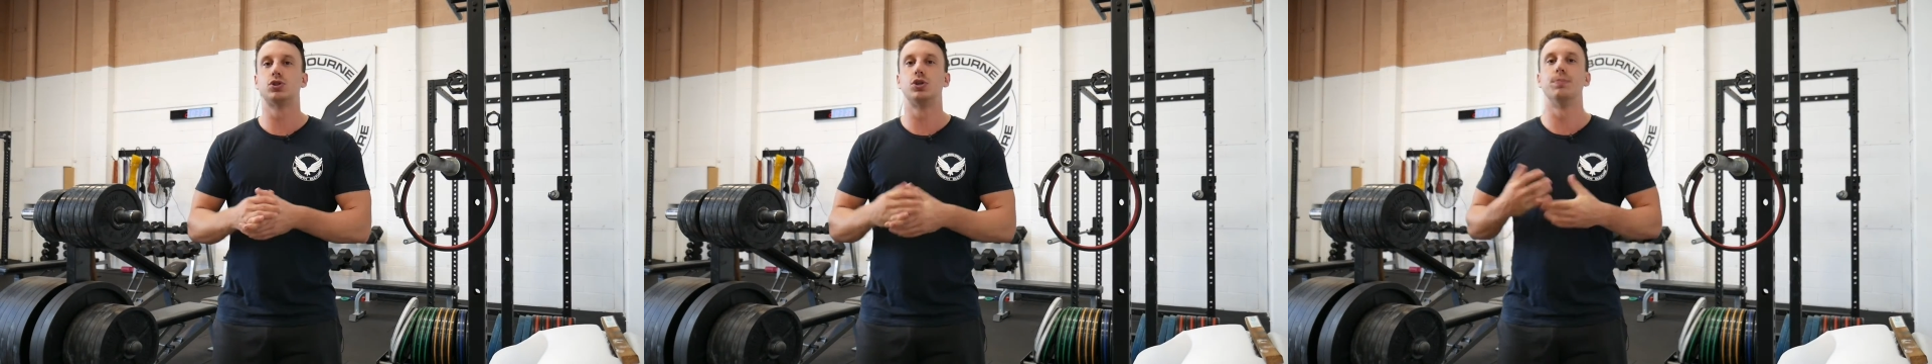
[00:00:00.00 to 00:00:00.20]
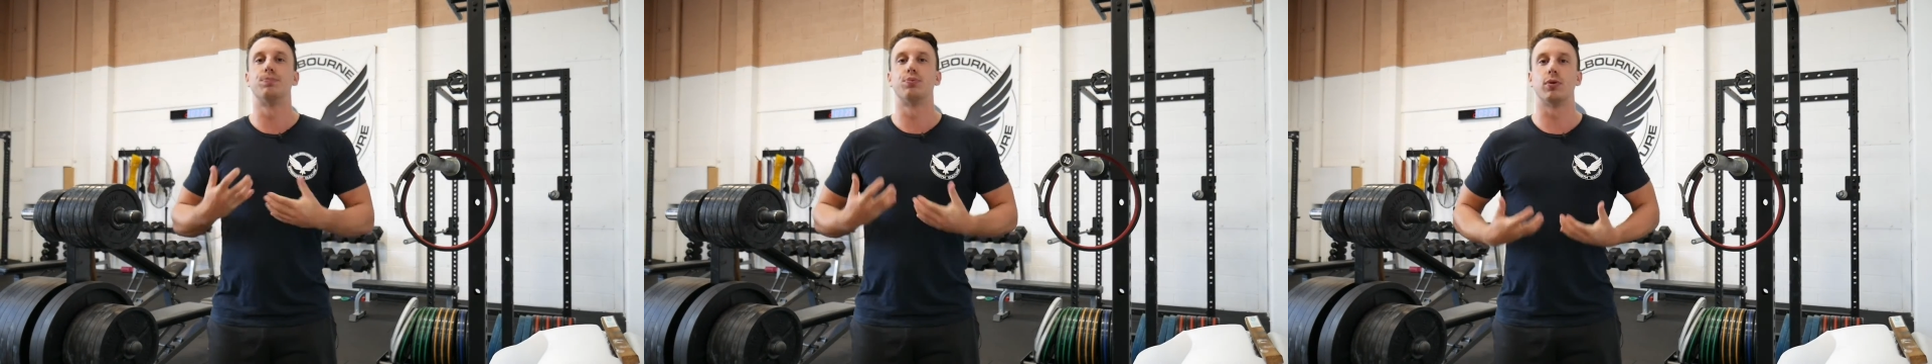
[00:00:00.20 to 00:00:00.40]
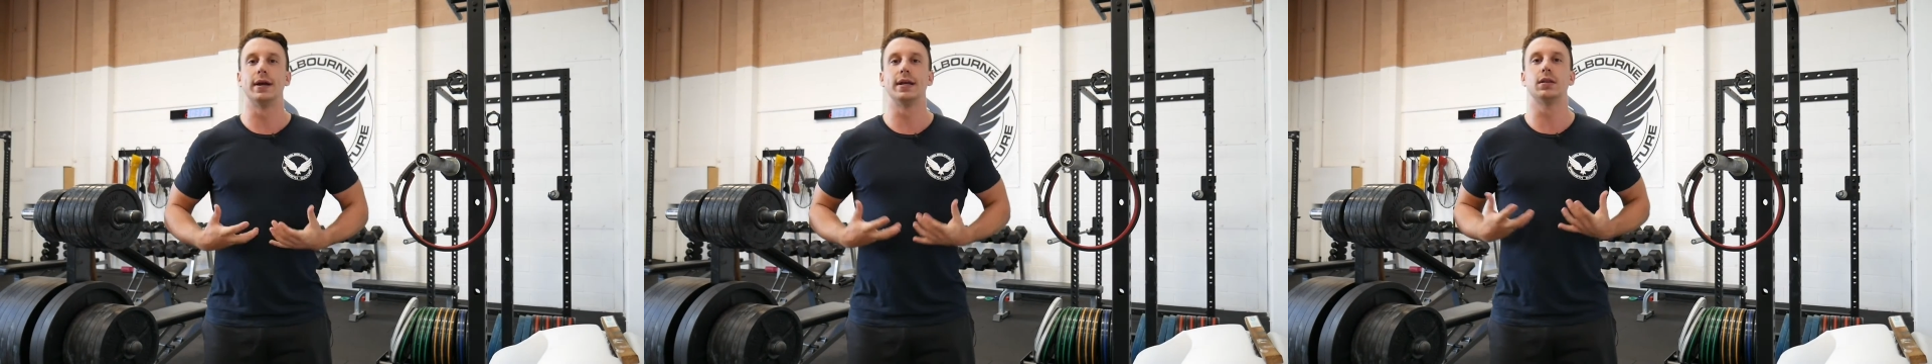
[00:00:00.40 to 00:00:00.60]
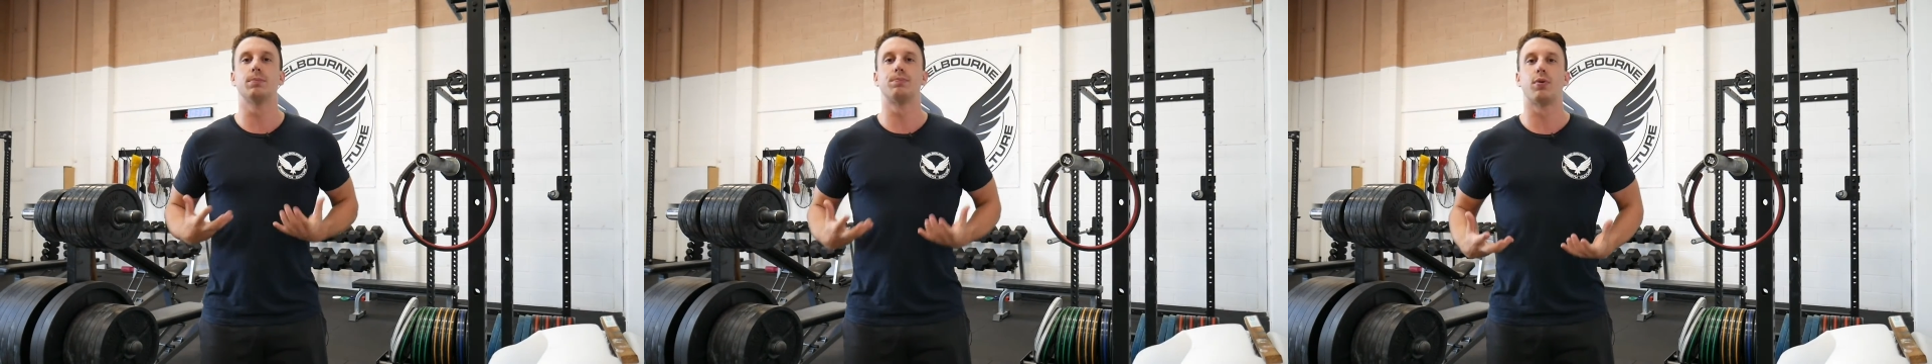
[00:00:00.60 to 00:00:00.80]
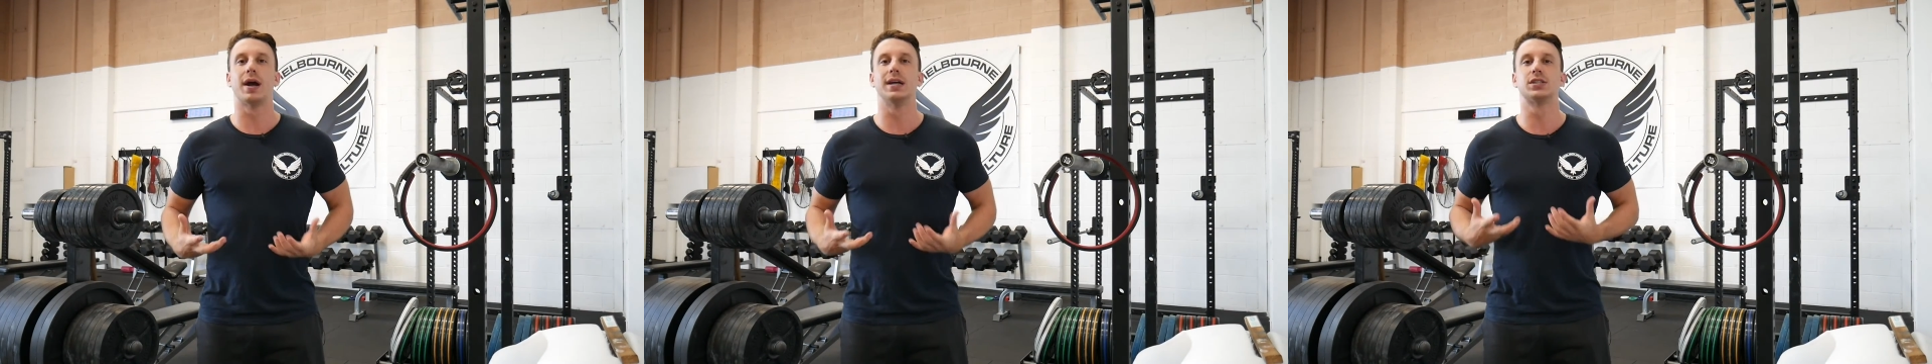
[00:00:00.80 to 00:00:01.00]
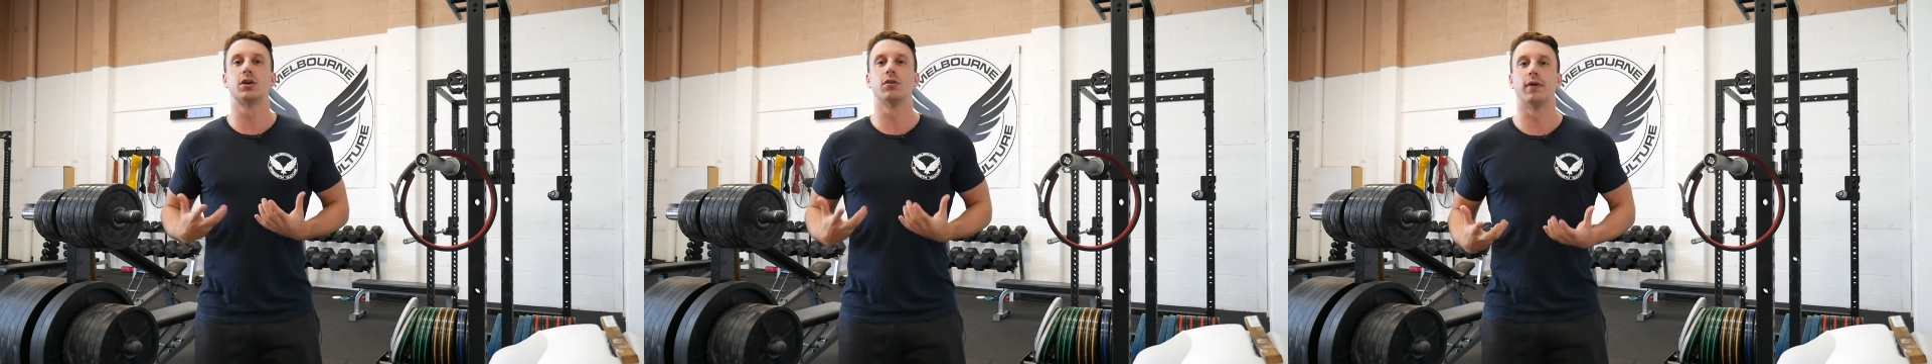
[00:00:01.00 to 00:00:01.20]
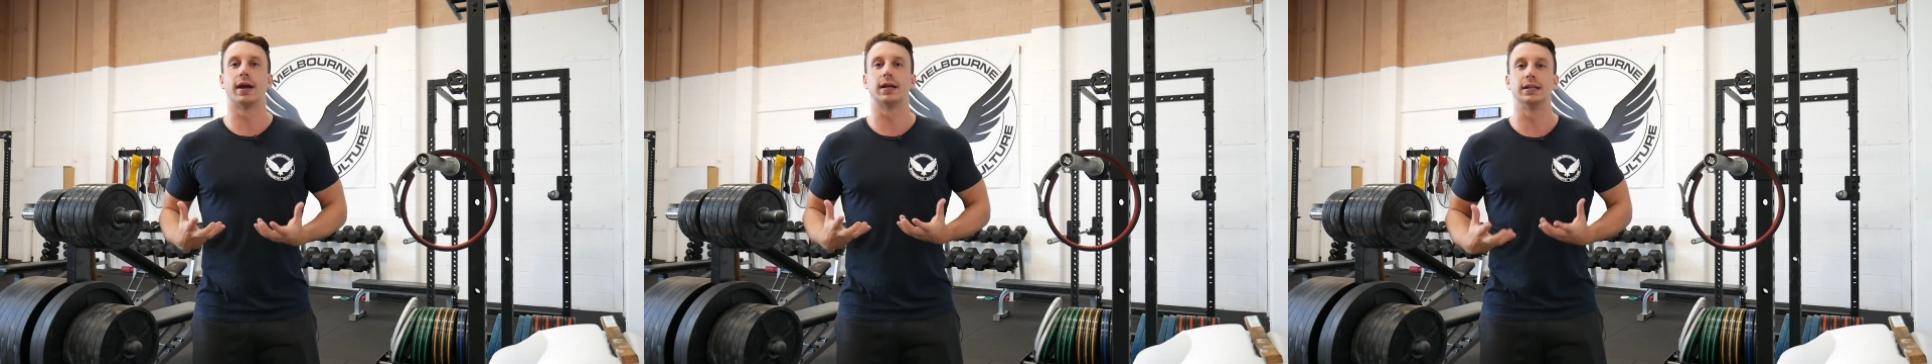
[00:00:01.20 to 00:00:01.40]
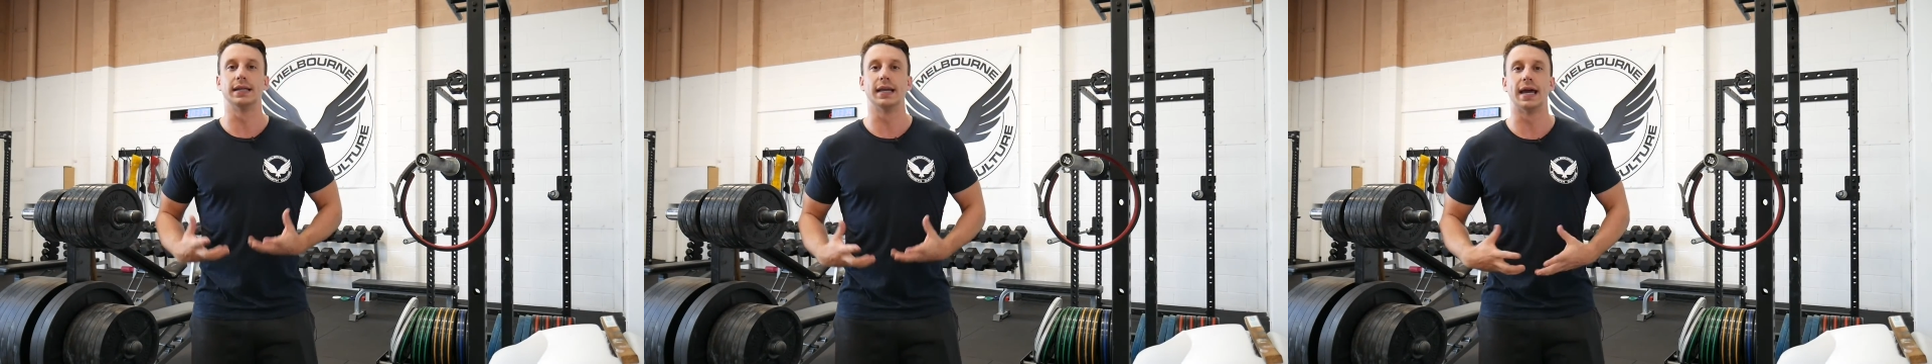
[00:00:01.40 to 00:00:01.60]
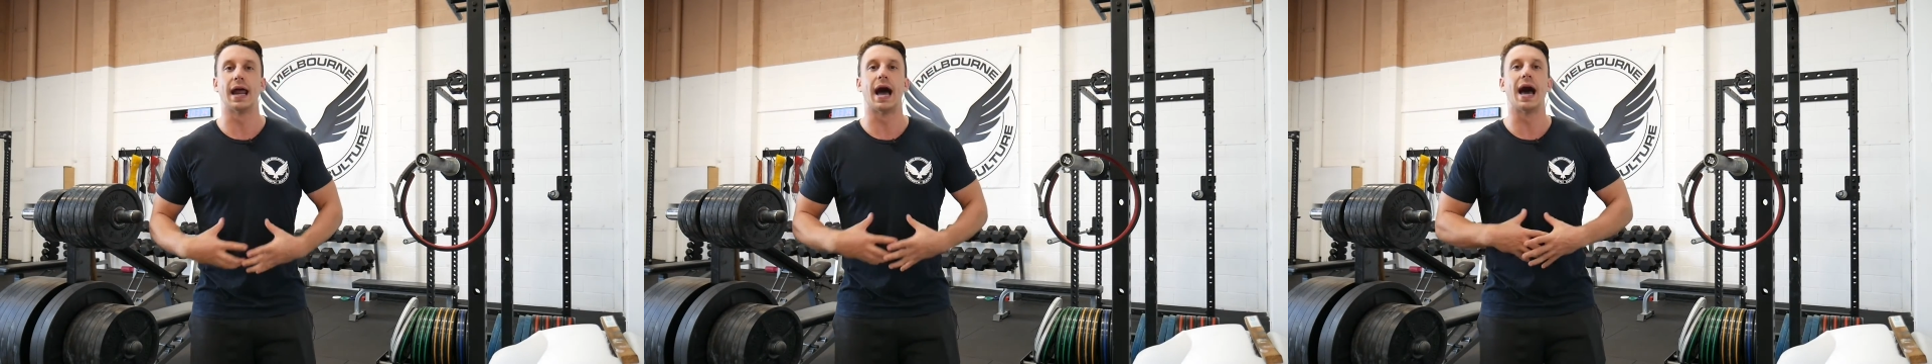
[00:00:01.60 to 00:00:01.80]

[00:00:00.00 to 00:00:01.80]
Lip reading: to breathe and brace correctly and